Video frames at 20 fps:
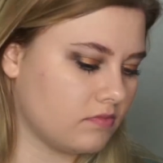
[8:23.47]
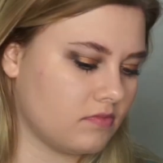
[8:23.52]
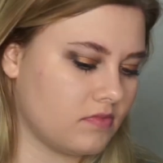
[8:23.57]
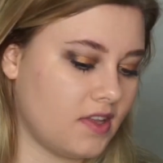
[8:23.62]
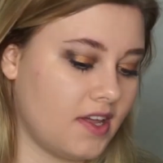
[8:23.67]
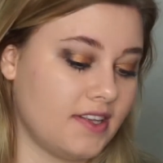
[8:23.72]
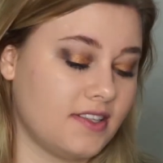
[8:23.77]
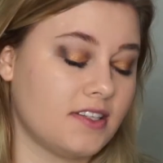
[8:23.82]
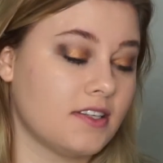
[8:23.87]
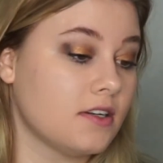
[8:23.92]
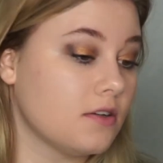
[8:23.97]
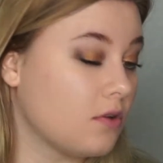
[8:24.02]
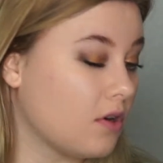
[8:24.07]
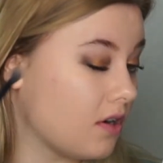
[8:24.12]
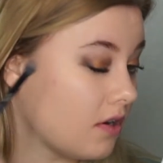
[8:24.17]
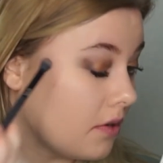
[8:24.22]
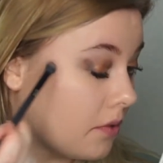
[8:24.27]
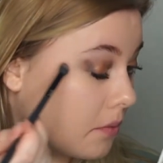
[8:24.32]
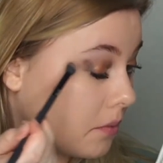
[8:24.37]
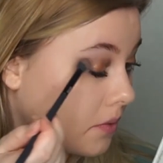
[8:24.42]
That's a
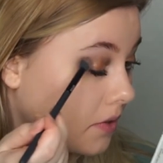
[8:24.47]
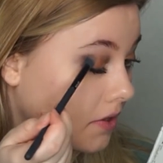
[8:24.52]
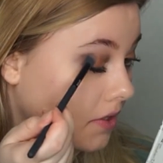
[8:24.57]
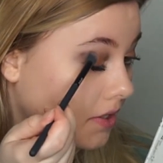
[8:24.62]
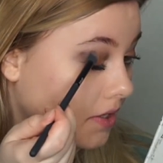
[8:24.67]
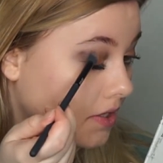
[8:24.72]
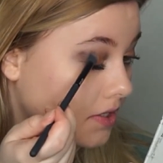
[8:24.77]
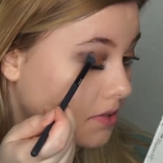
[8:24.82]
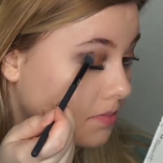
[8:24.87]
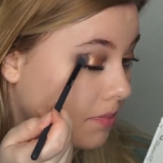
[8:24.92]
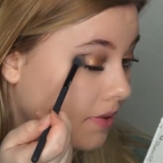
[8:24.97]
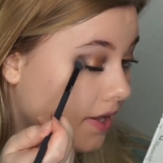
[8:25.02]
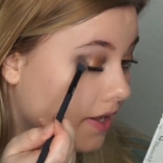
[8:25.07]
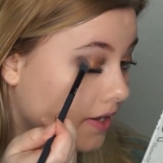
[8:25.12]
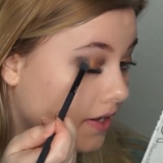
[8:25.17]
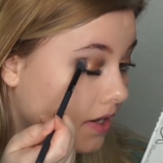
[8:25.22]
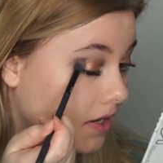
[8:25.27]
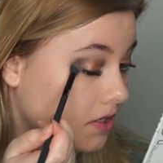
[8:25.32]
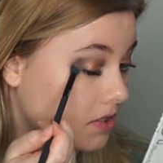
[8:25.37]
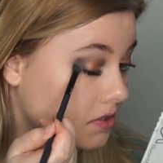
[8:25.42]
really nice
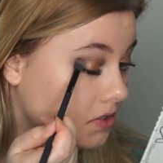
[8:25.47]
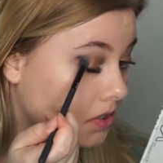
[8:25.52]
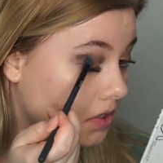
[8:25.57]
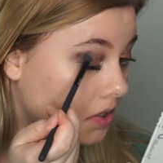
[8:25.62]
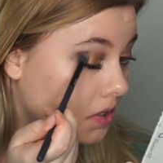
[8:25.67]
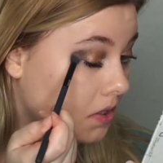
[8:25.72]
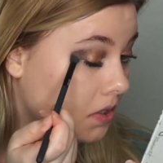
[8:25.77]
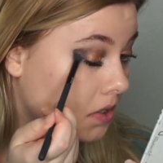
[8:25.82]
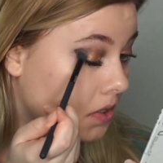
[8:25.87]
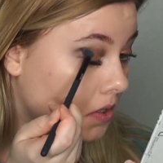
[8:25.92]
black, actually.